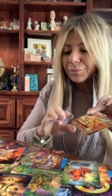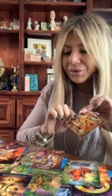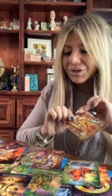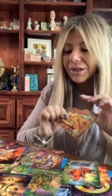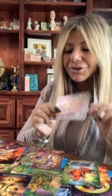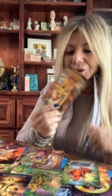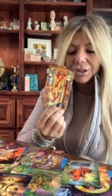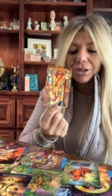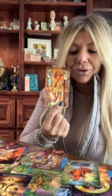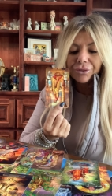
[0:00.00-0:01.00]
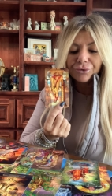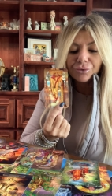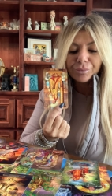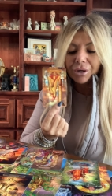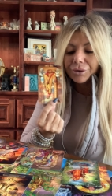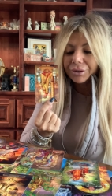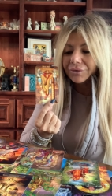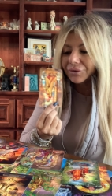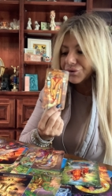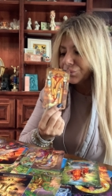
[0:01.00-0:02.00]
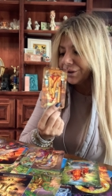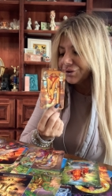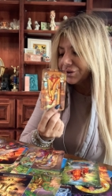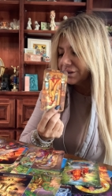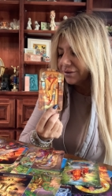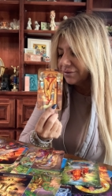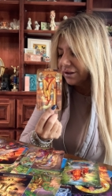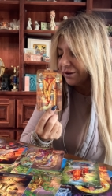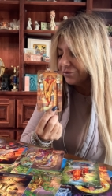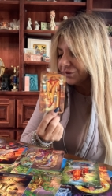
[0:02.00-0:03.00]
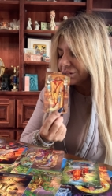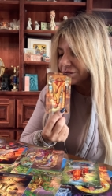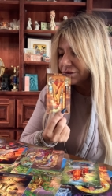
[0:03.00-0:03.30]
potentially a third party situation has left.